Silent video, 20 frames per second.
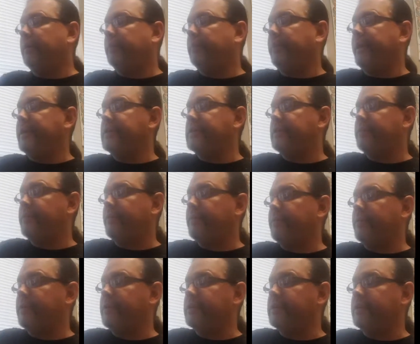Basically what
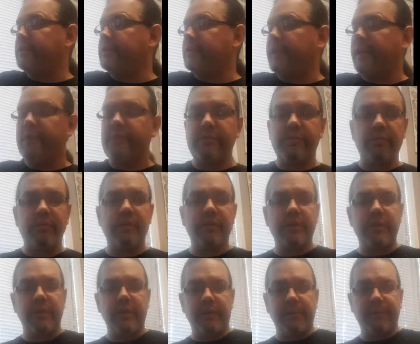we're going to do today is we're
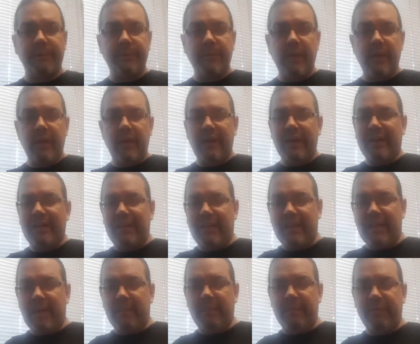just going to
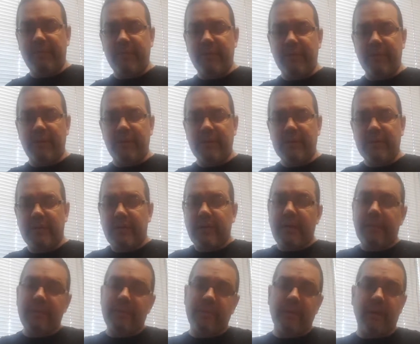clean up a few things
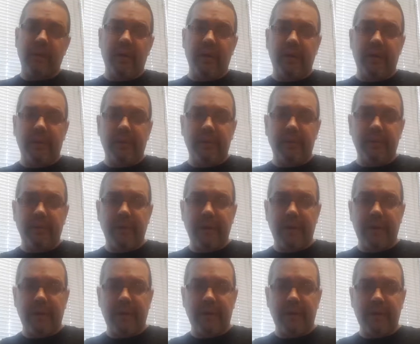
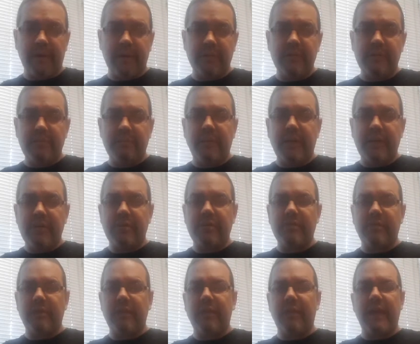and just make sure
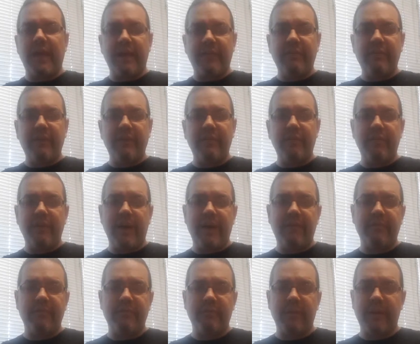that everything that we
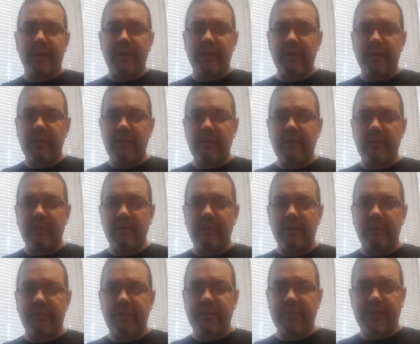have is ready
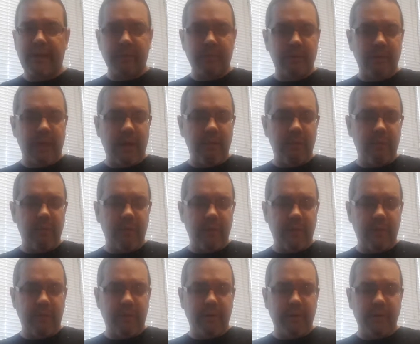for the tabletop,
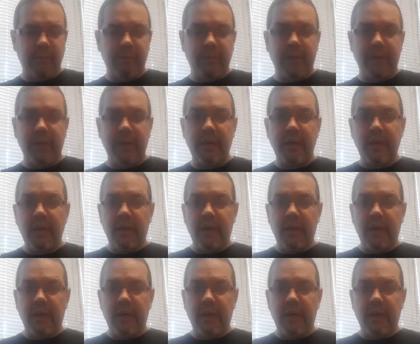get ready to play.